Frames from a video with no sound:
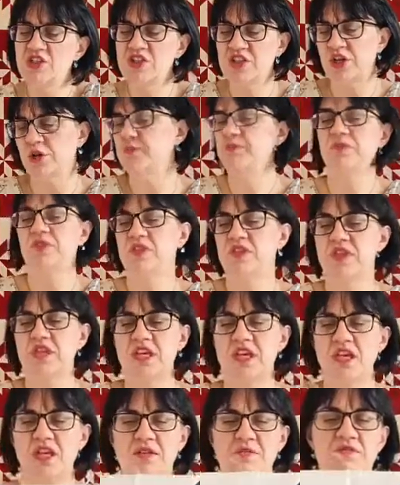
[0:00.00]
so
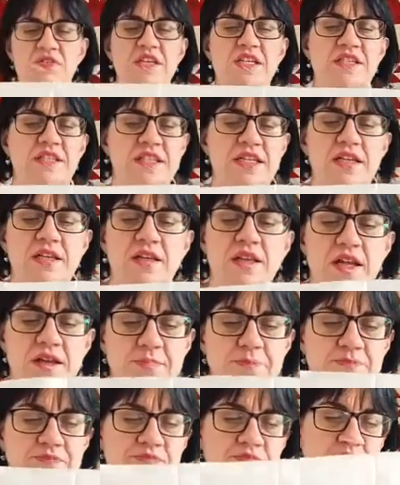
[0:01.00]
the this little
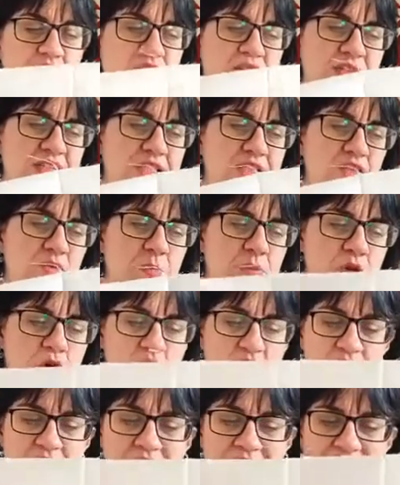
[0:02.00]
um this little
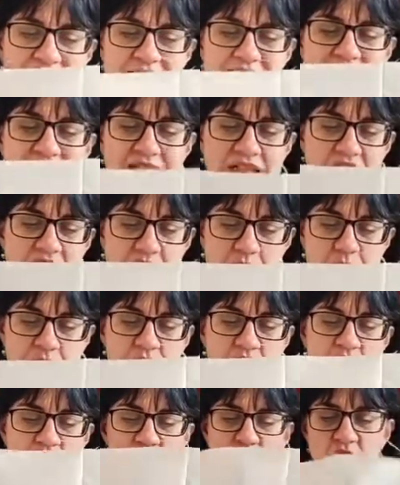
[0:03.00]
block ends
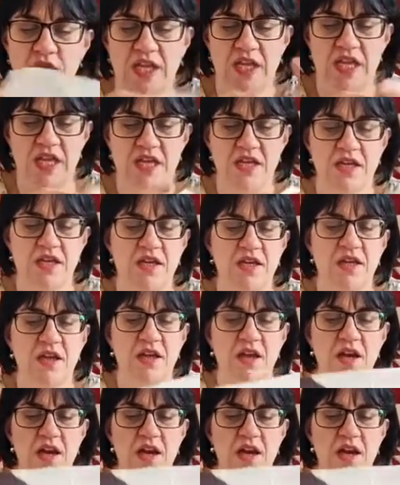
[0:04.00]
up looking